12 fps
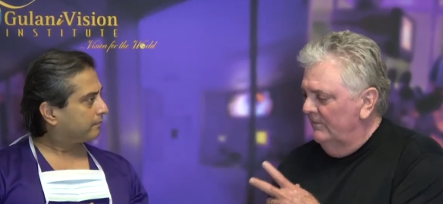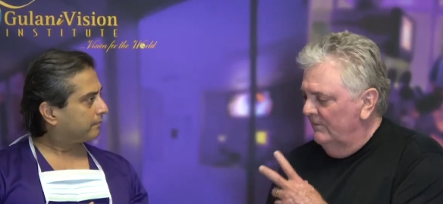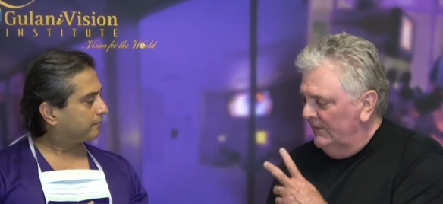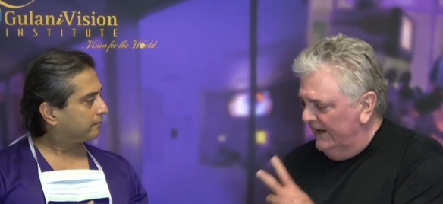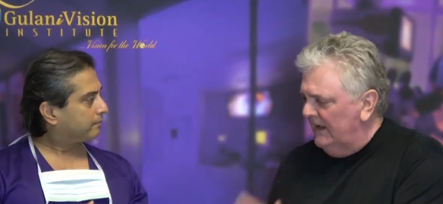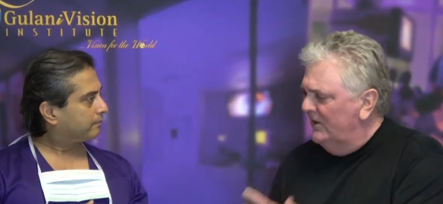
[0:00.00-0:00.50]

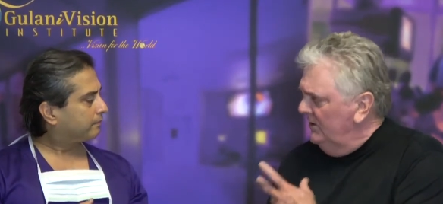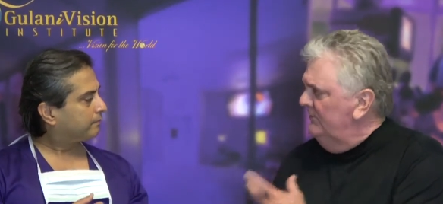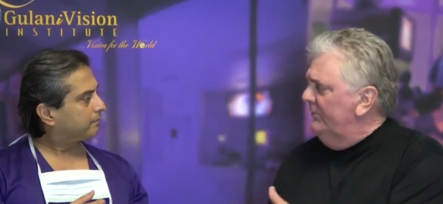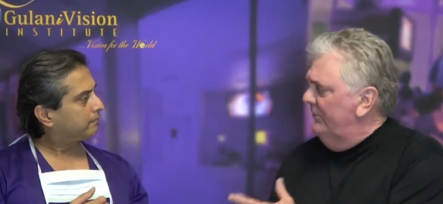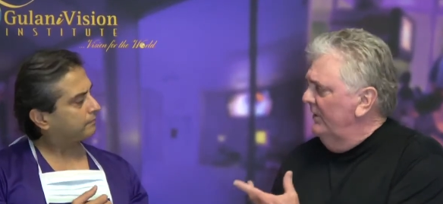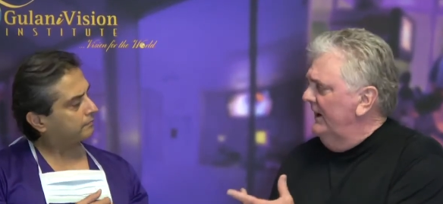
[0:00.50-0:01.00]
Speaker 1: my
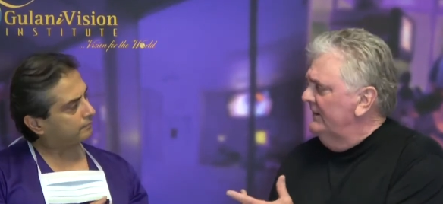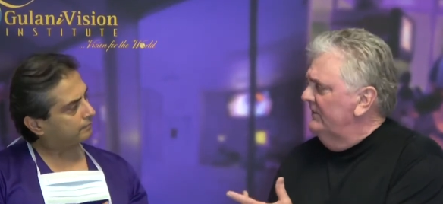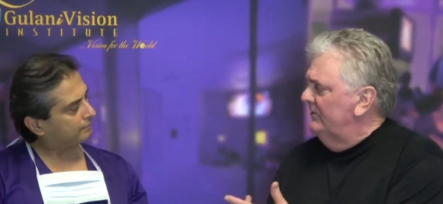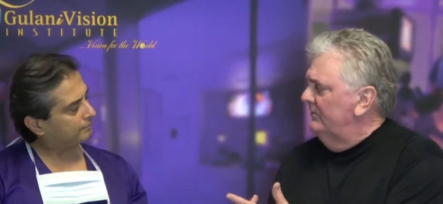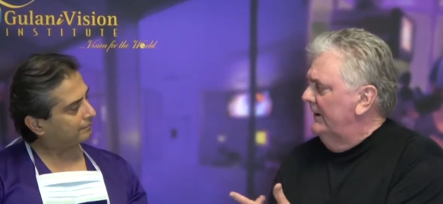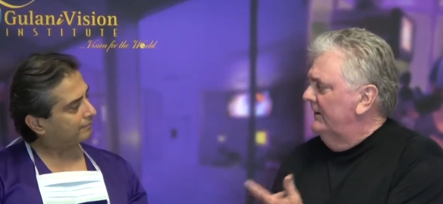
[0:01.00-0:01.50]
good
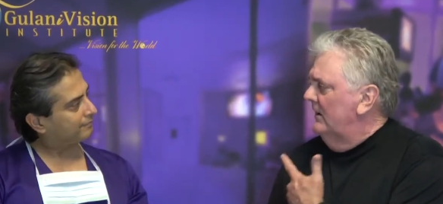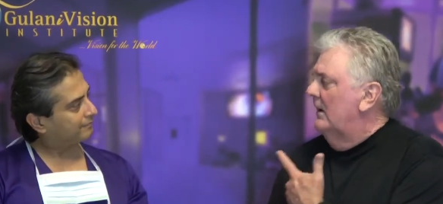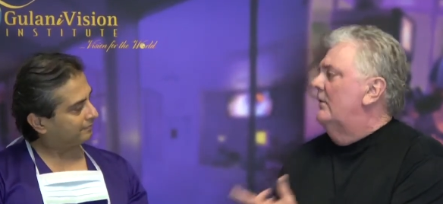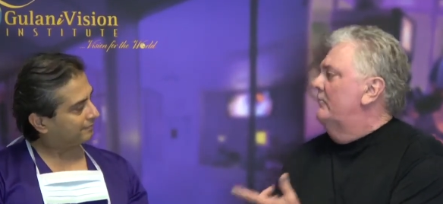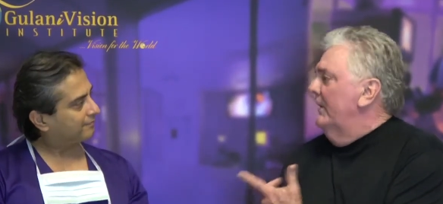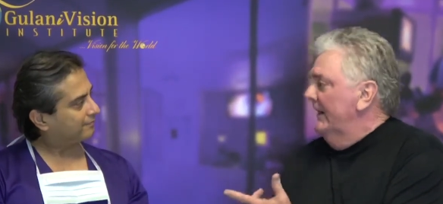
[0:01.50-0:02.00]
friends, my
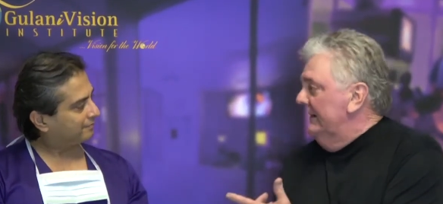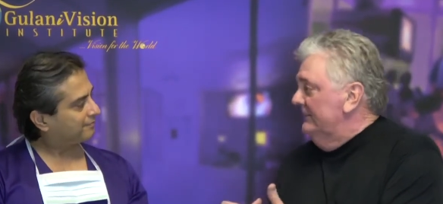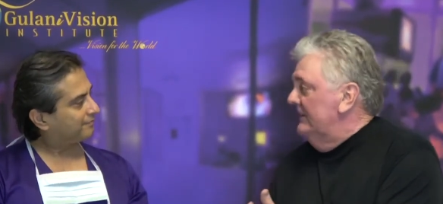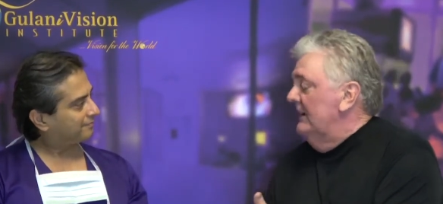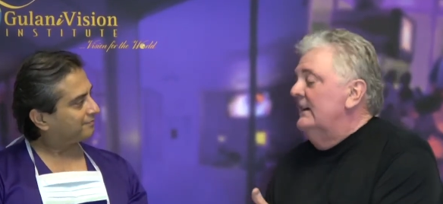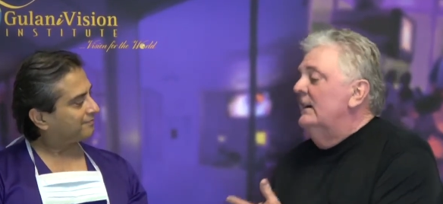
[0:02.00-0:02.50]
golf
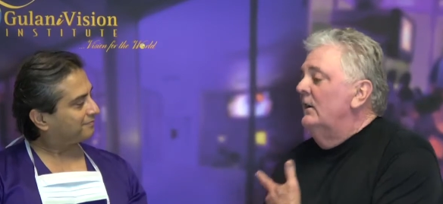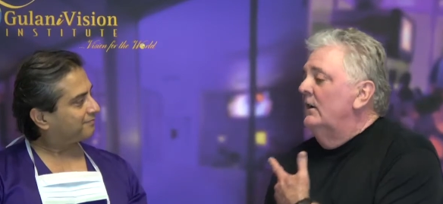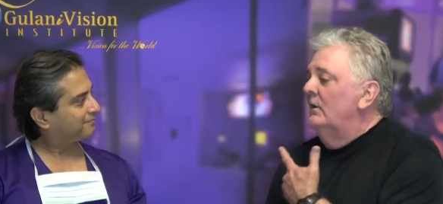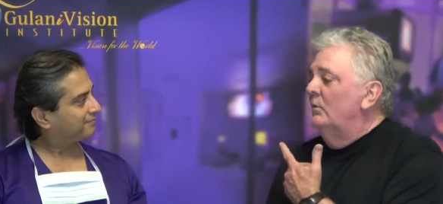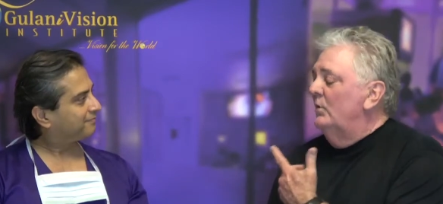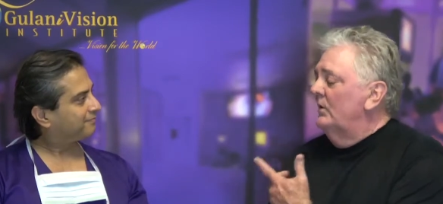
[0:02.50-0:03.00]
buddies,
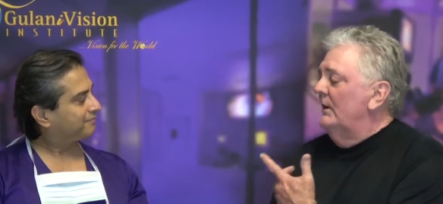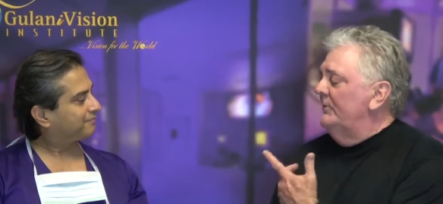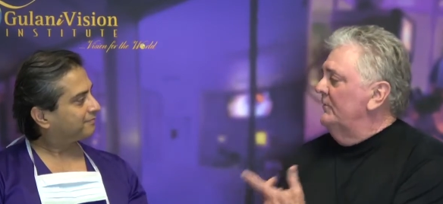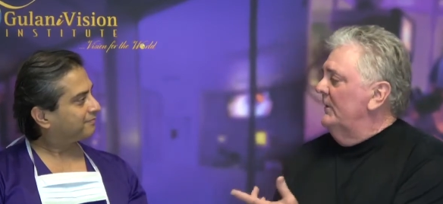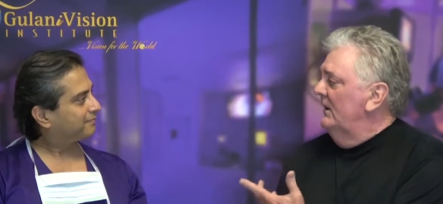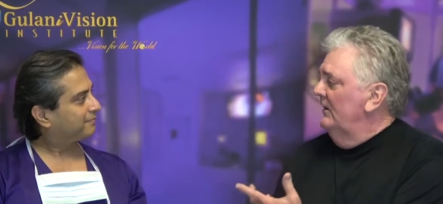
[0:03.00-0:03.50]
were
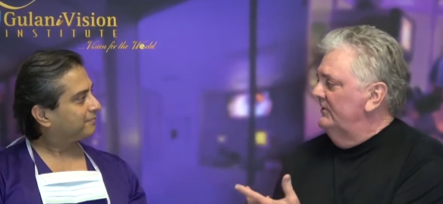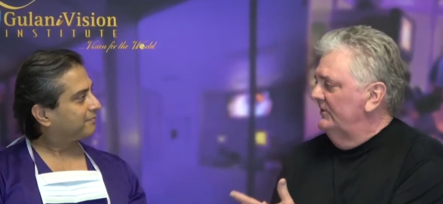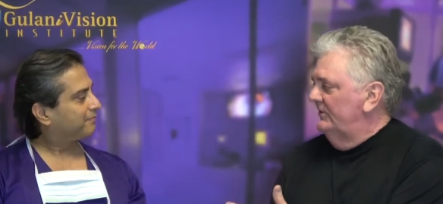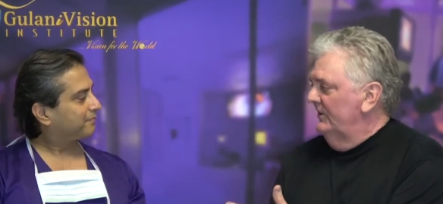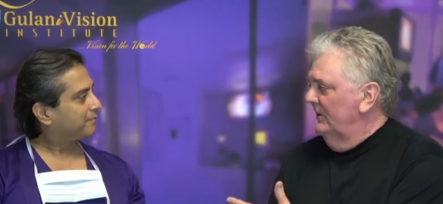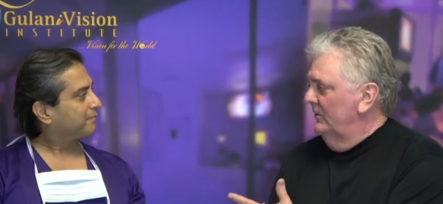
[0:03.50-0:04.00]

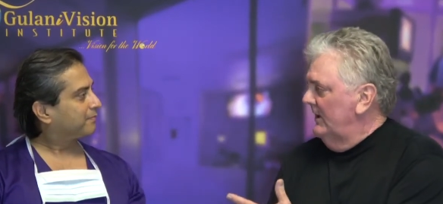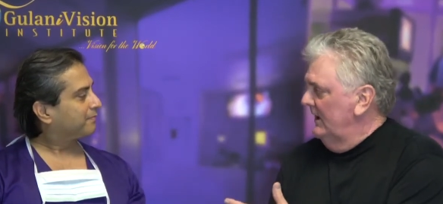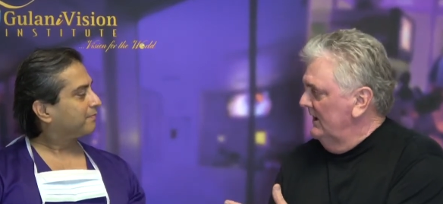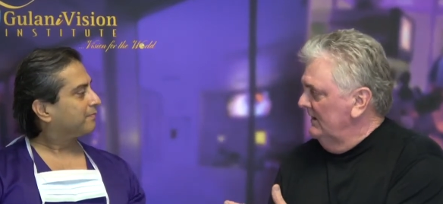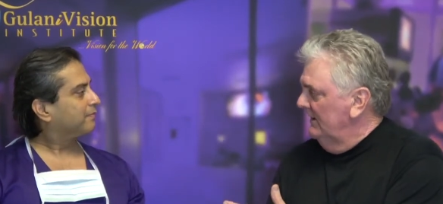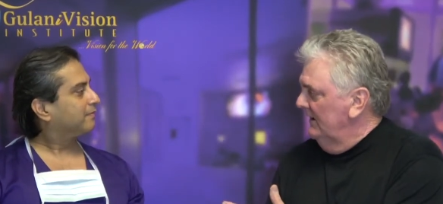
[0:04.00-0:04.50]
ophthalmologists in
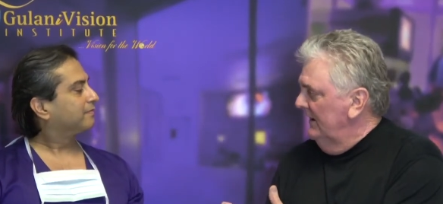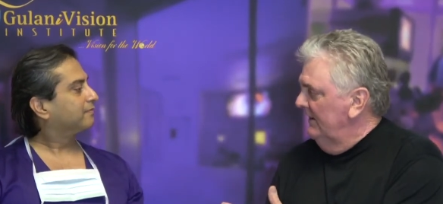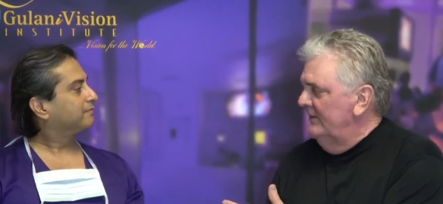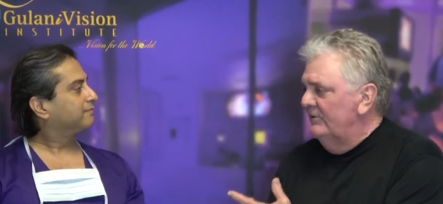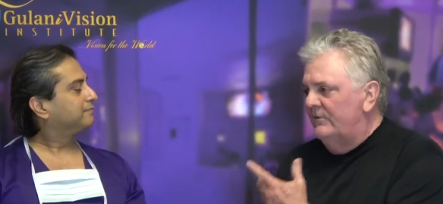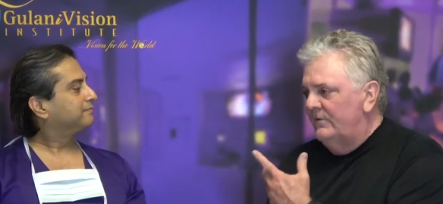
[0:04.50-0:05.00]
Ocala,
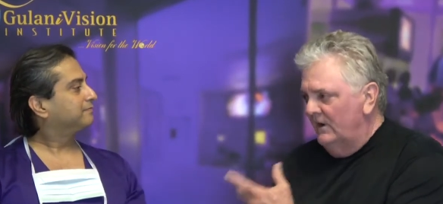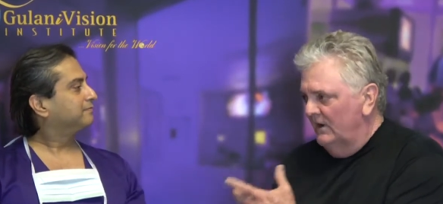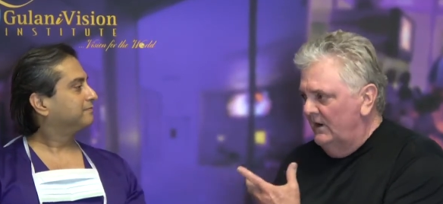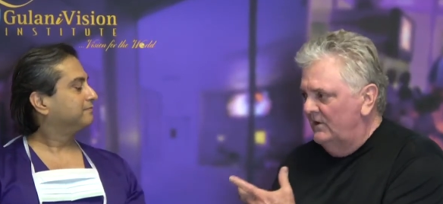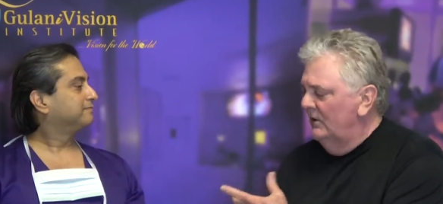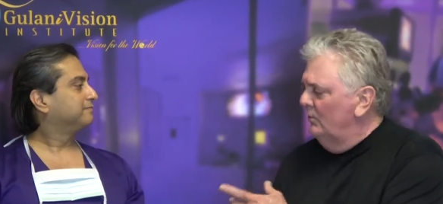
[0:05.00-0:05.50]
and they're
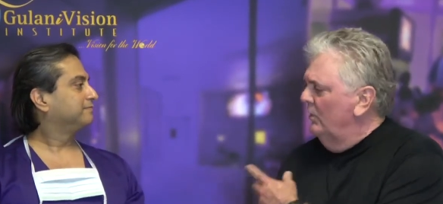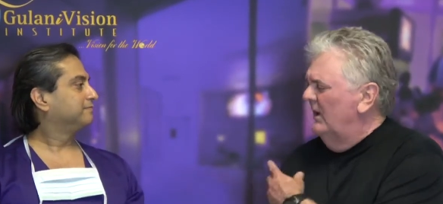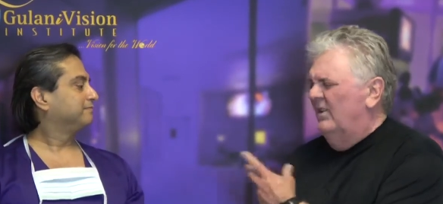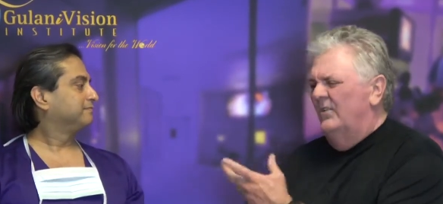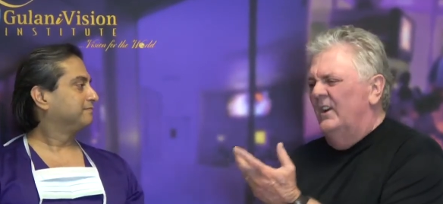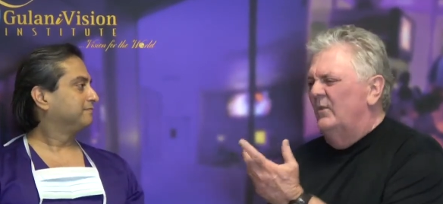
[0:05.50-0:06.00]
very good,
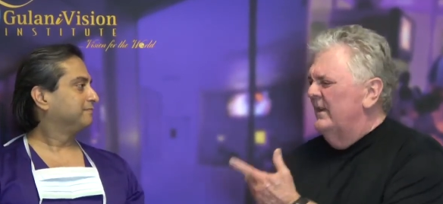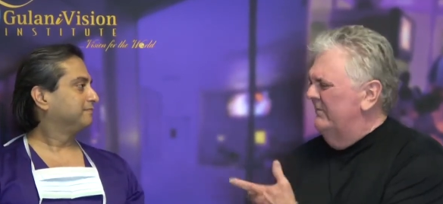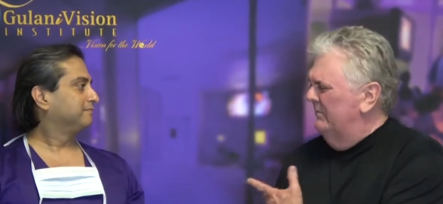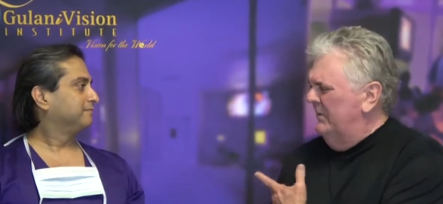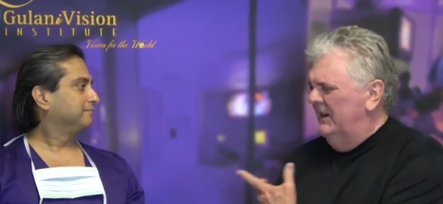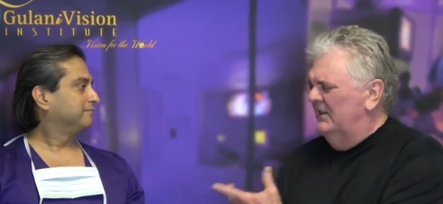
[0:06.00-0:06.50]
well
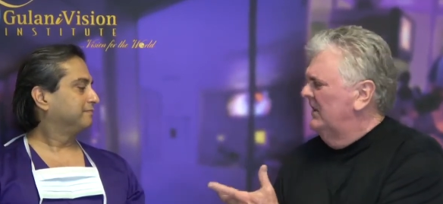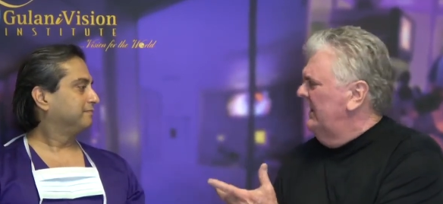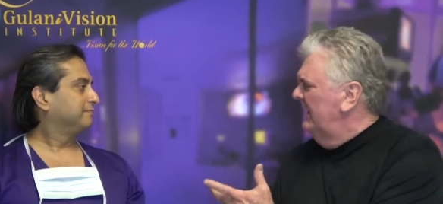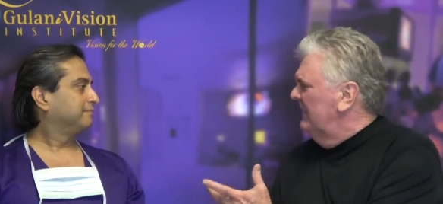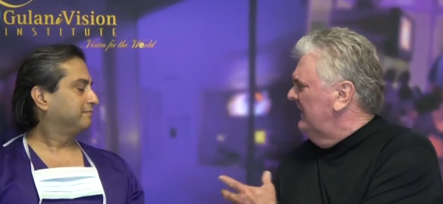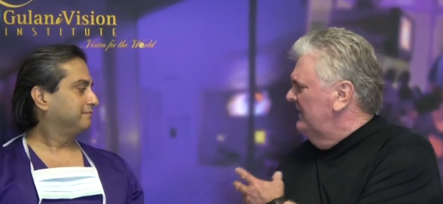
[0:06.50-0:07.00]
known, big clinic,